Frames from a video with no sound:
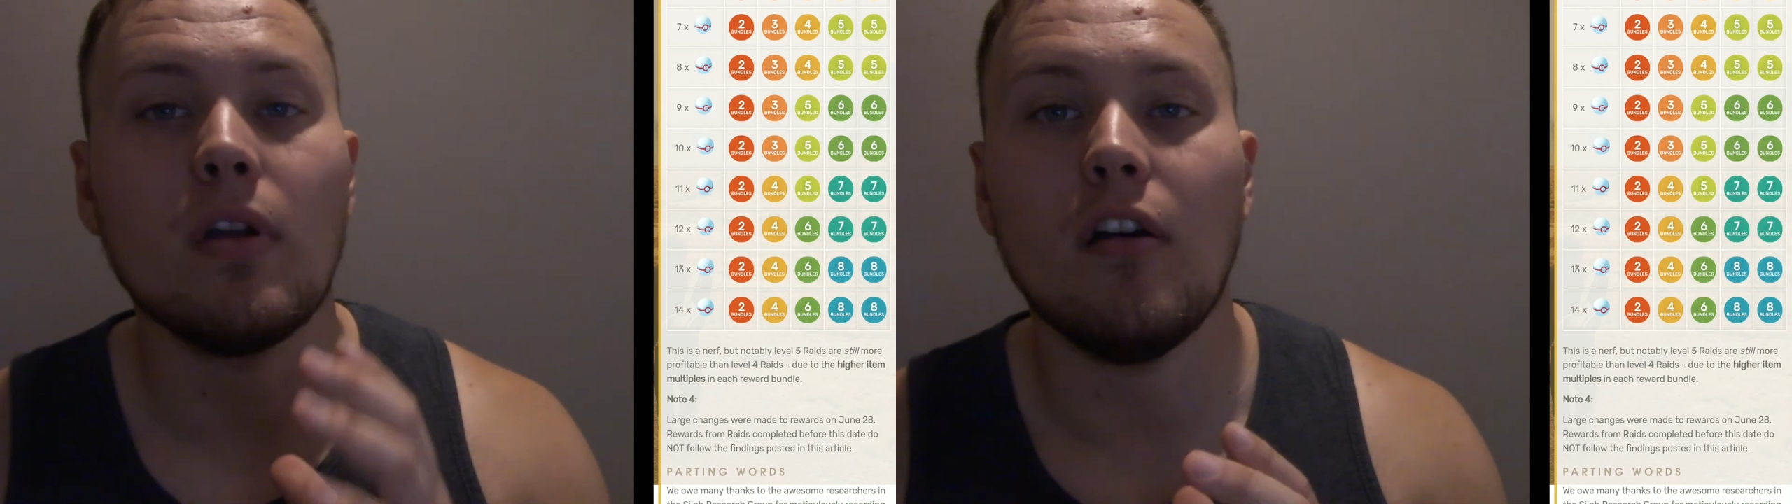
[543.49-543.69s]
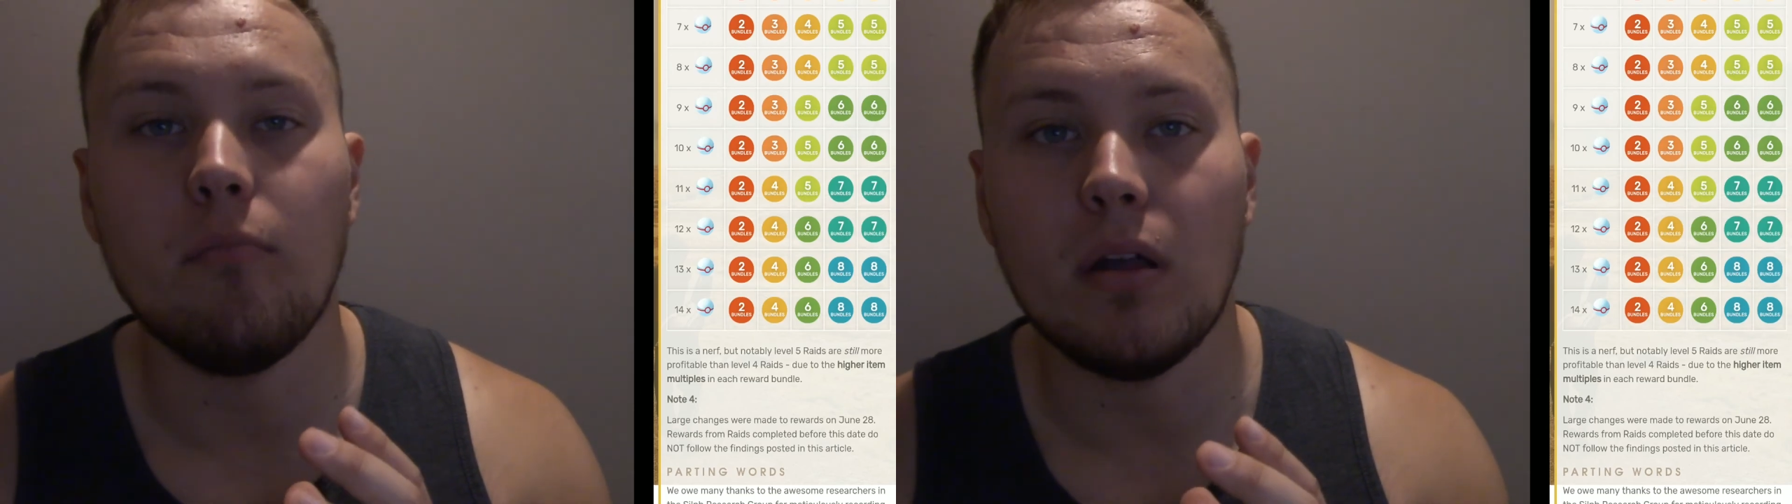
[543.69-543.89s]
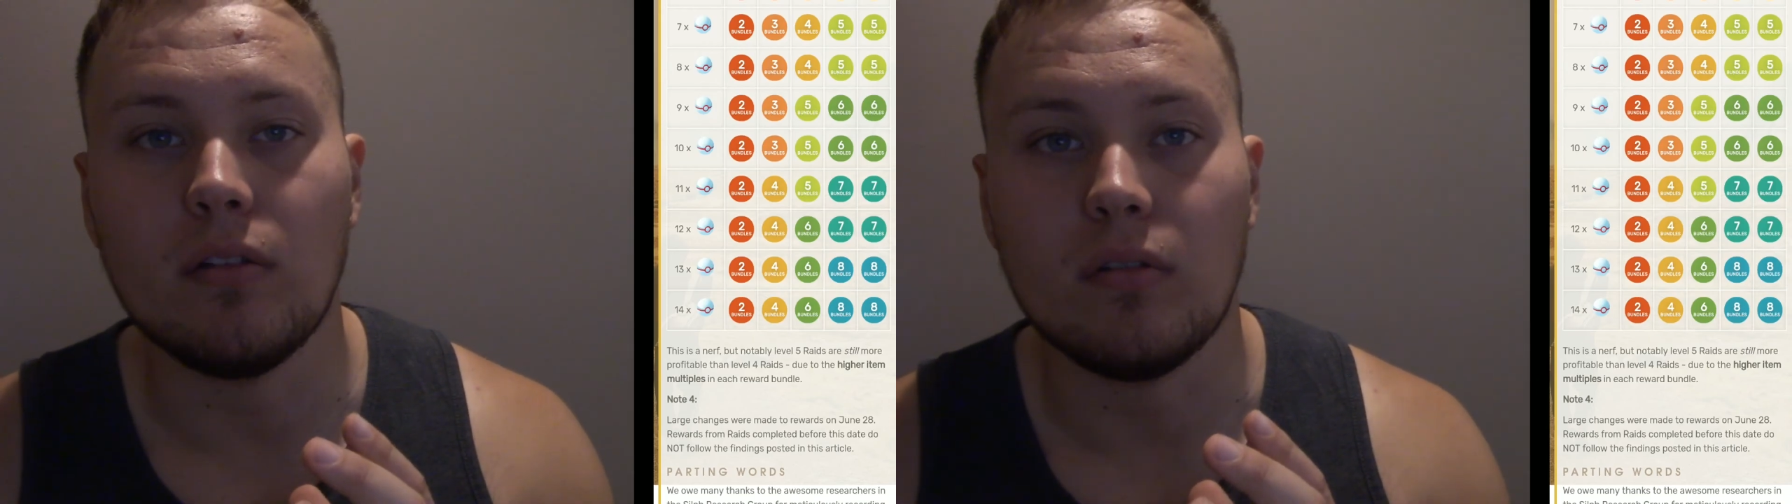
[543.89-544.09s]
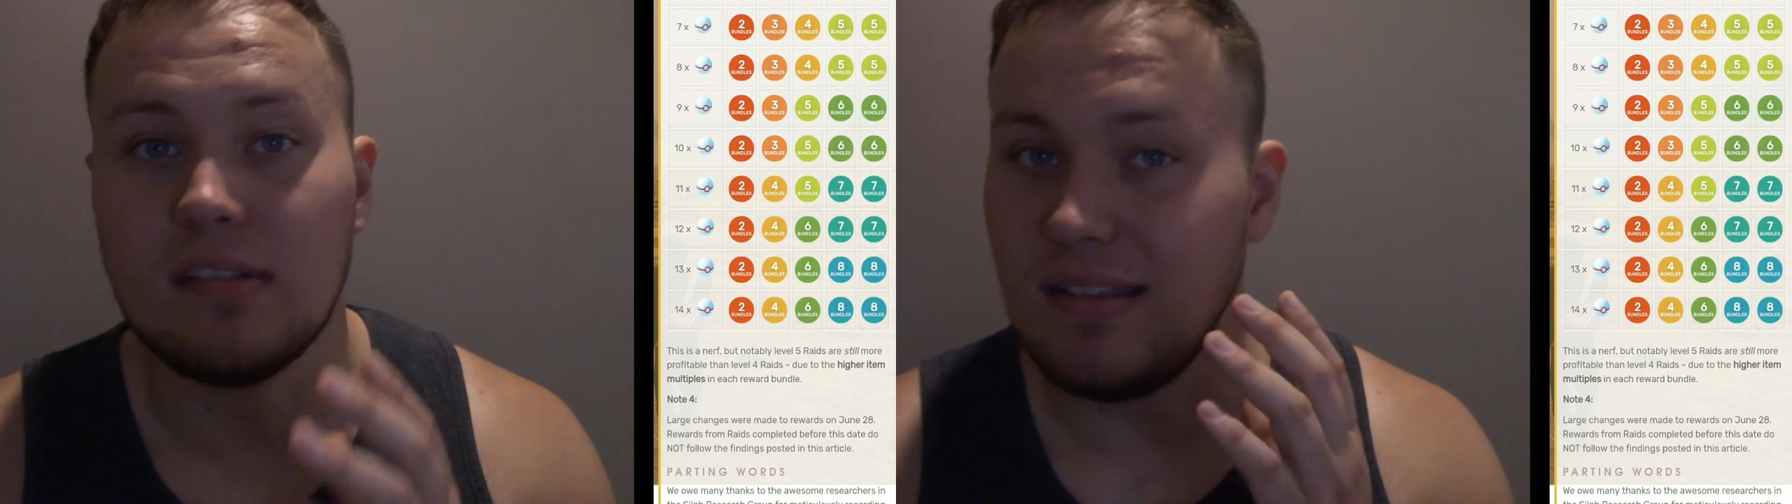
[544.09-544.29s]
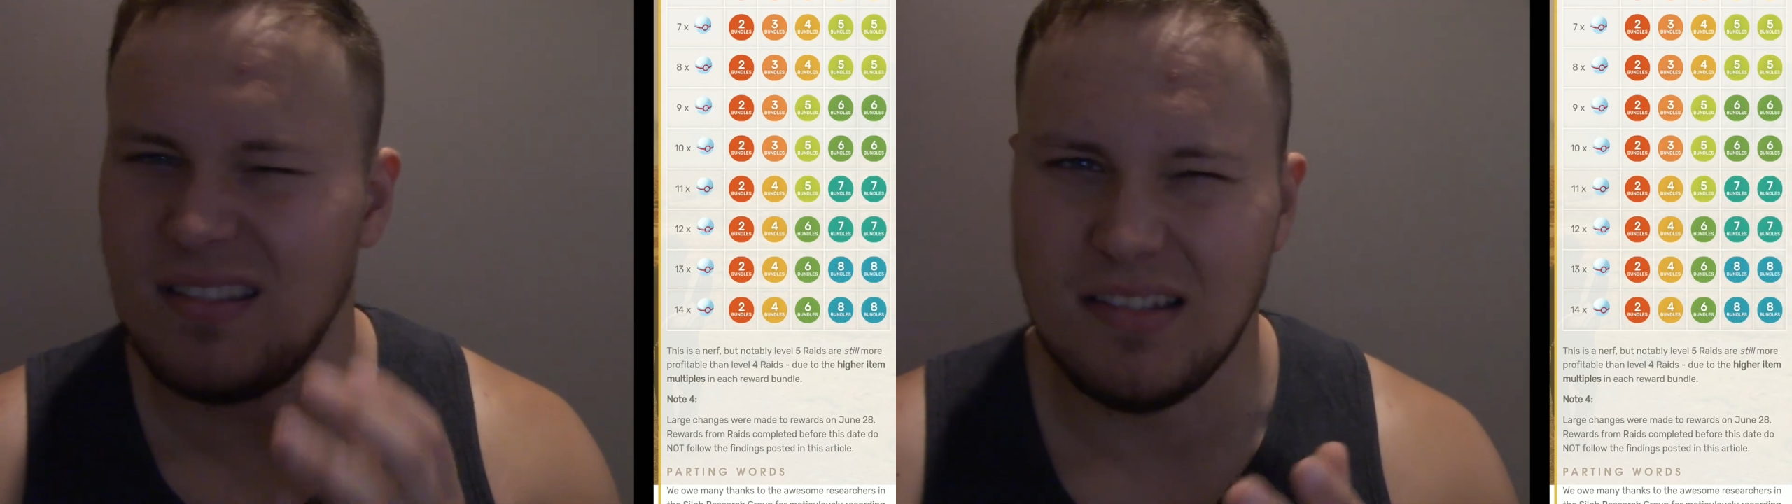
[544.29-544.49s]
of
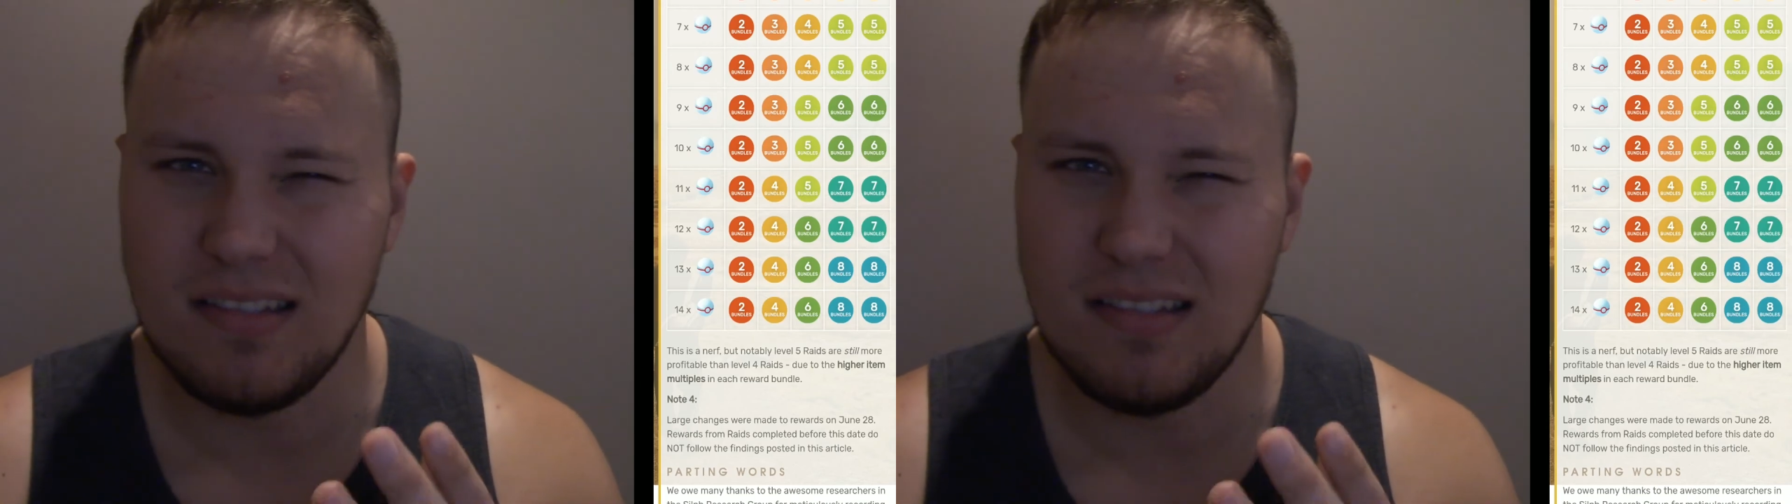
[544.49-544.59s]
bundles is the